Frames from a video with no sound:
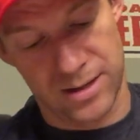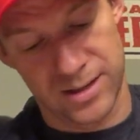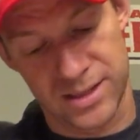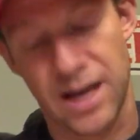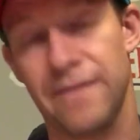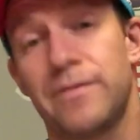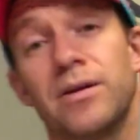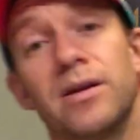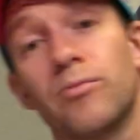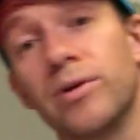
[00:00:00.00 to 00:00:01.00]
It does not
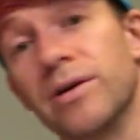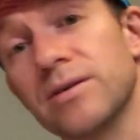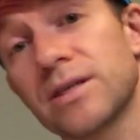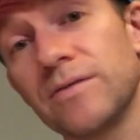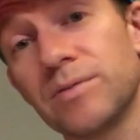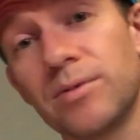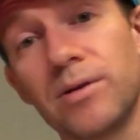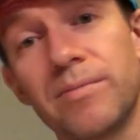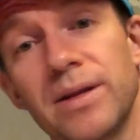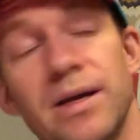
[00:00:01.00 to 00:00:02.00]
feel anywhere near as
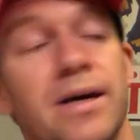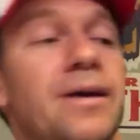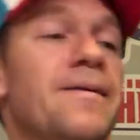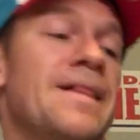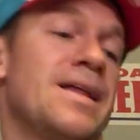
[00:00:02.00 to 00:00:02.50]
comfortable on my leg.